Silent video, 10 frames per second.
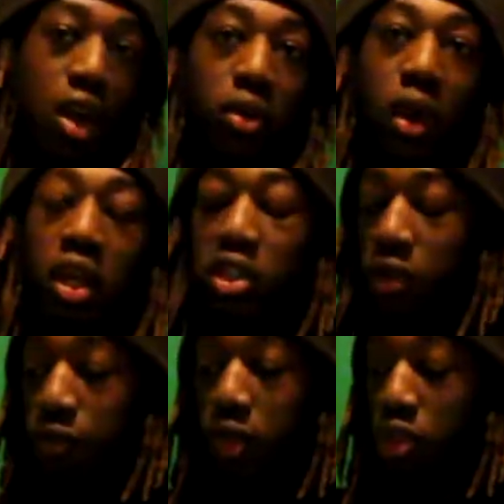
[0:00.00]
Well, actually,
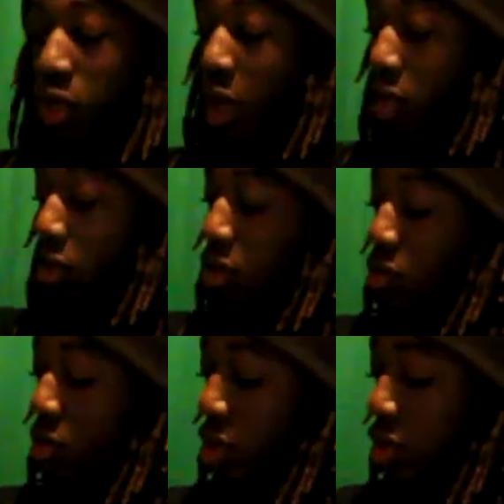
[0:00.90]
the first trick I
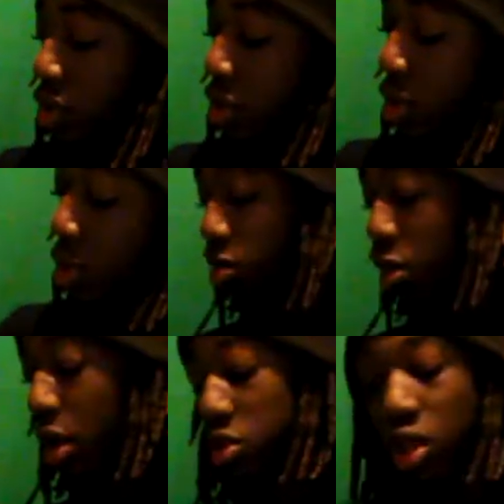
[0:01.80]
learned was a
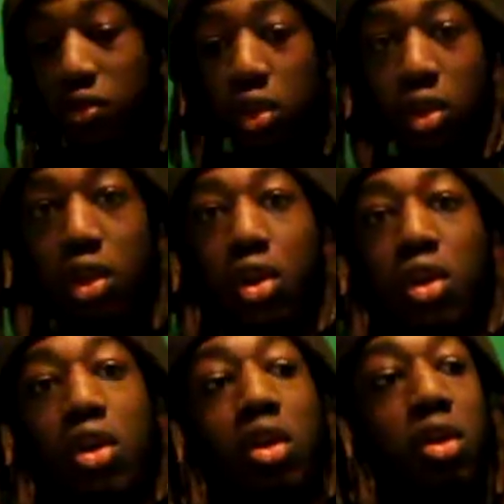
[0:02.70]
pop shove it.
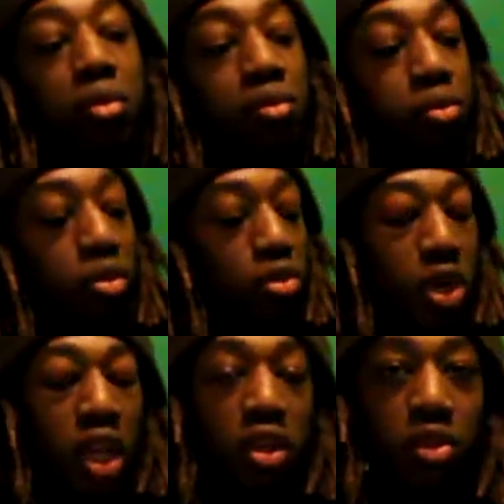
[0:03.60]
But
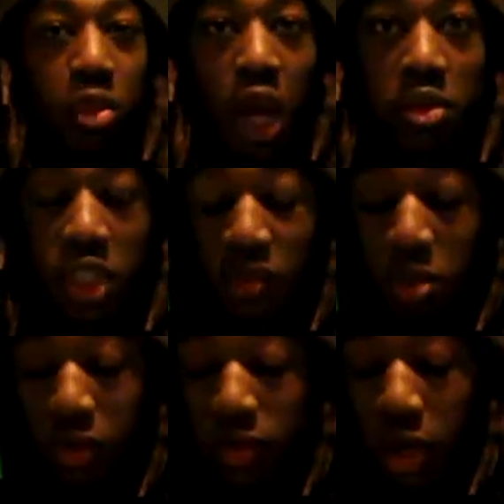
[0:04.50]
I learned pop shove it
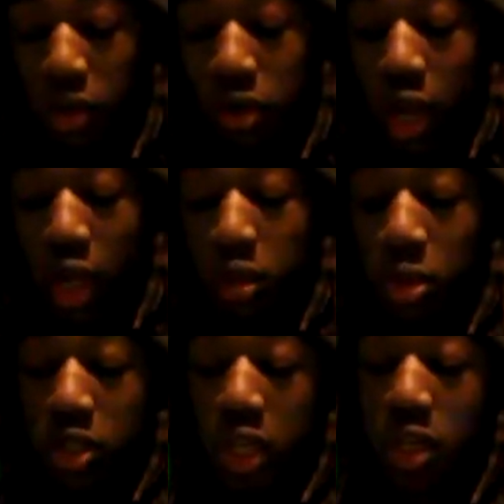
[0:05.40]
before I learned ollie,
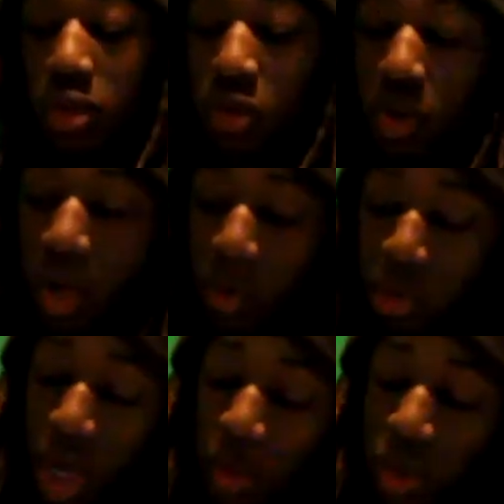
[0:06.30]
because I didn't know how to
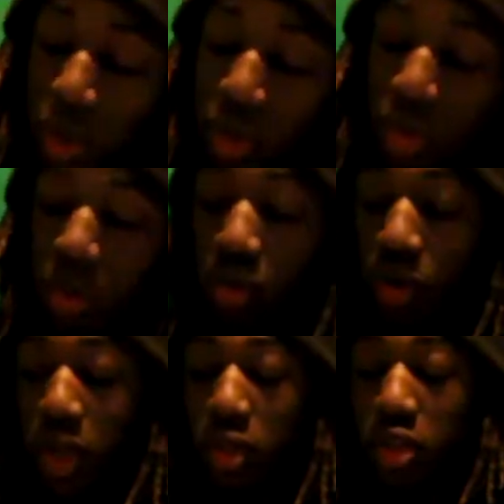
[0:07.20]
pop it
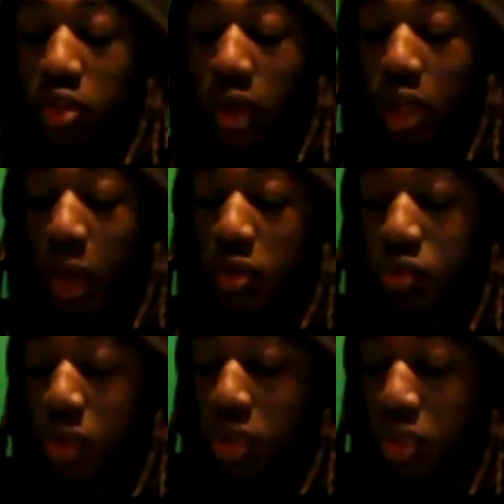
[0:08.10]
correctly, so I was
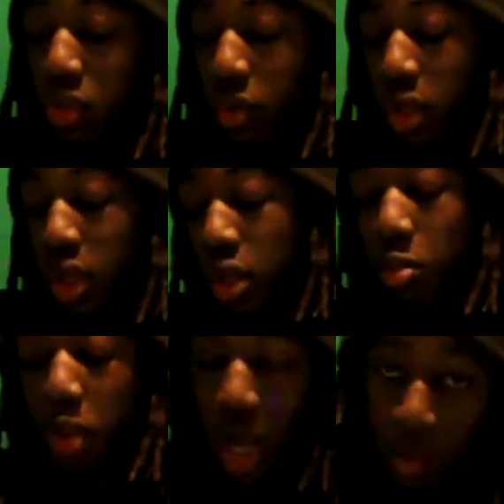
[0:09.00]
really just doing like
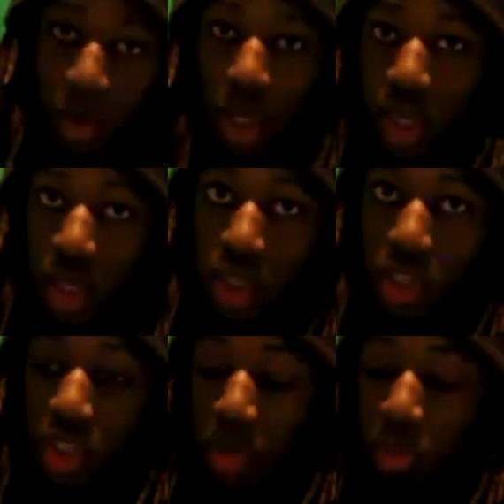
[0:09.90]
popping it and then
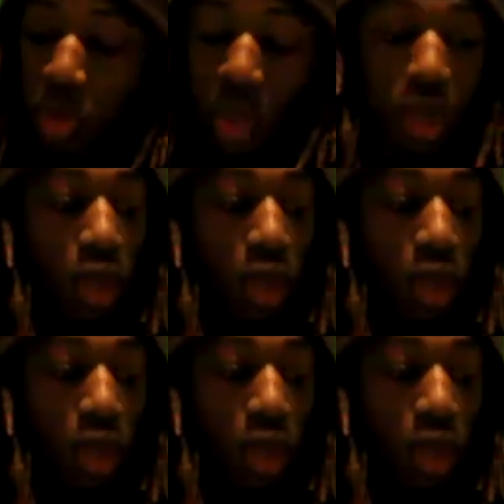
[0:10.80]
jumping.